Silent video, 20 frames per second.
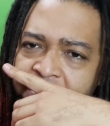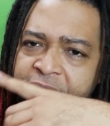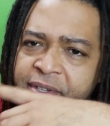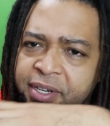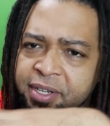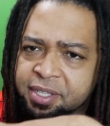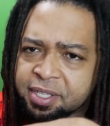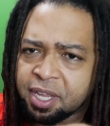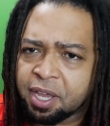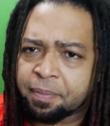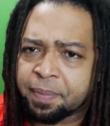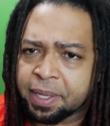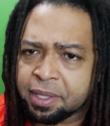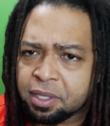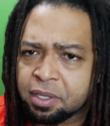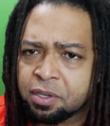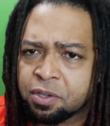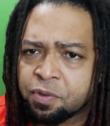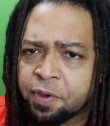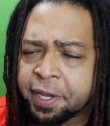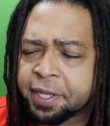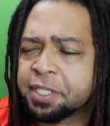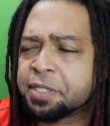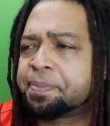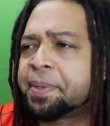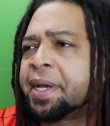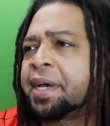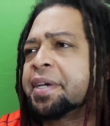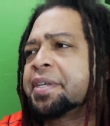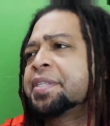was gonna say about the new
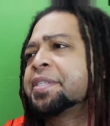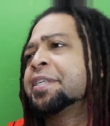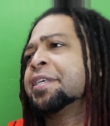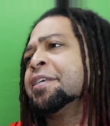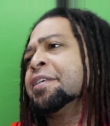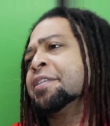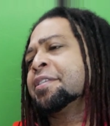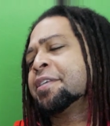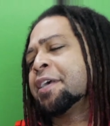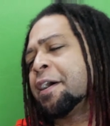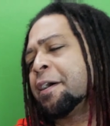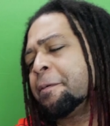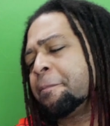Xbox is